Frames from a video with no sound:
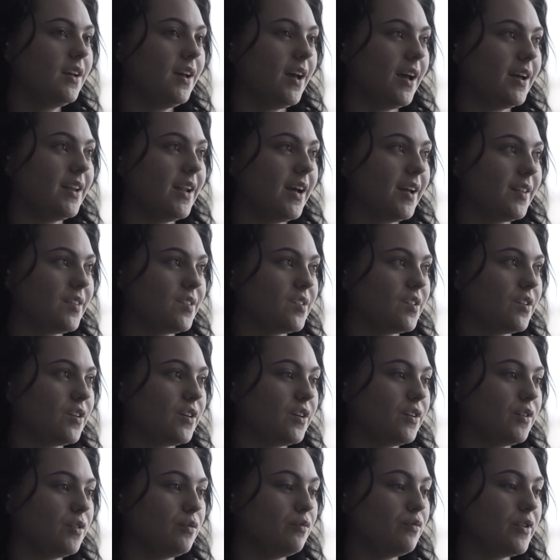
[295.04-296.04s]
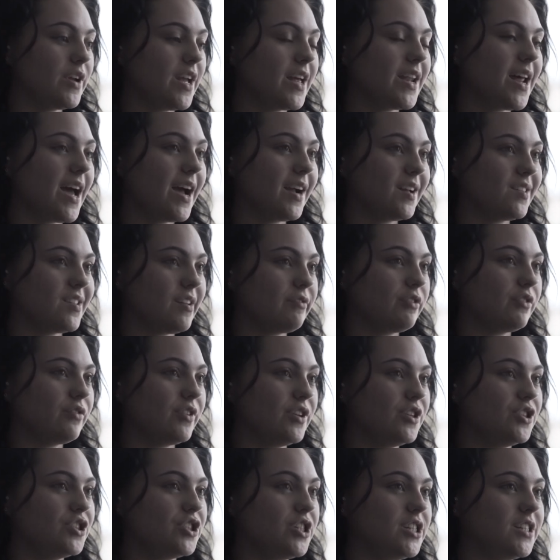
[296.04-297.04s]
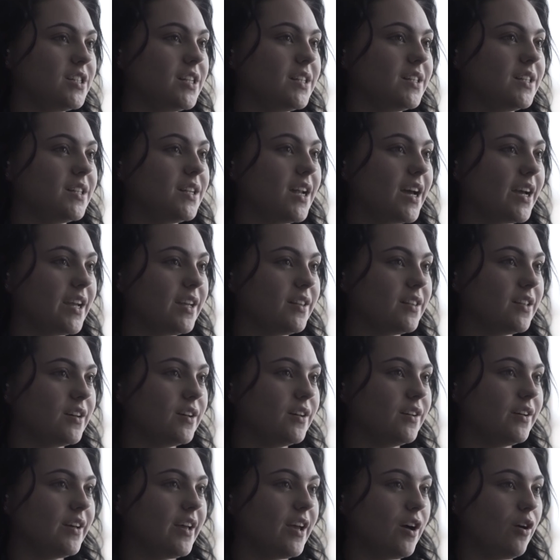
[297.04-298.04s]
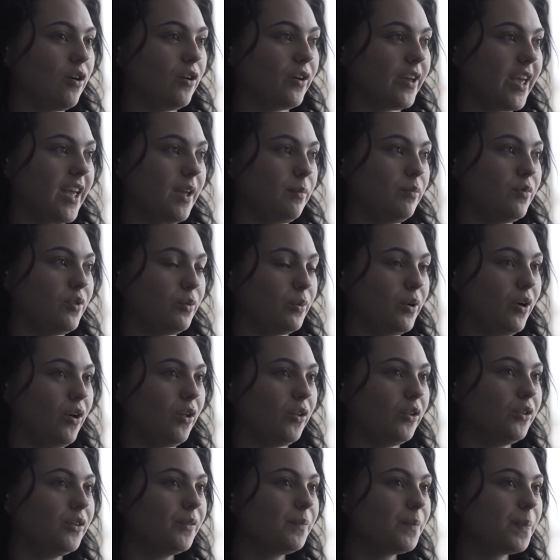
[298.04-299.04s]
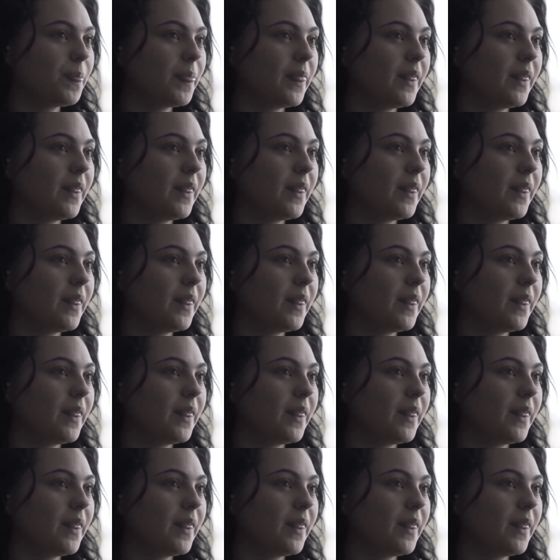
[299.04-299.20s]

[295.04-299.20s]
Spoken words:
and had to reenact everything she did the night that it all came to a halt.